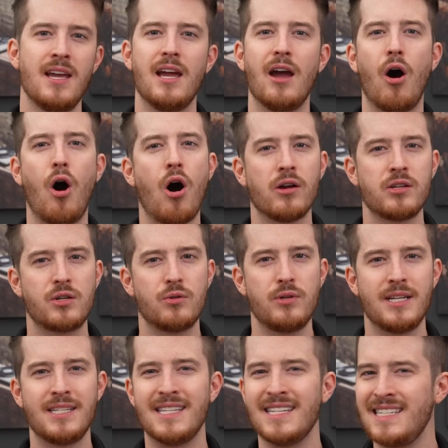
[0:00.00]
It also
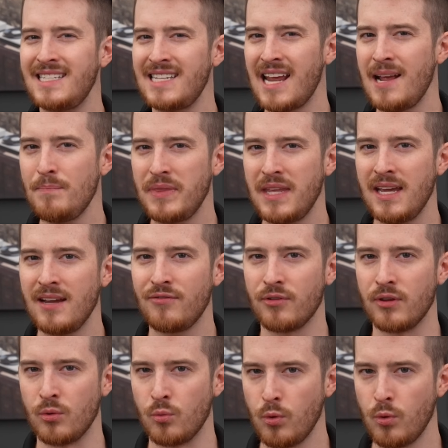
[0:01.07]
does the same thing for the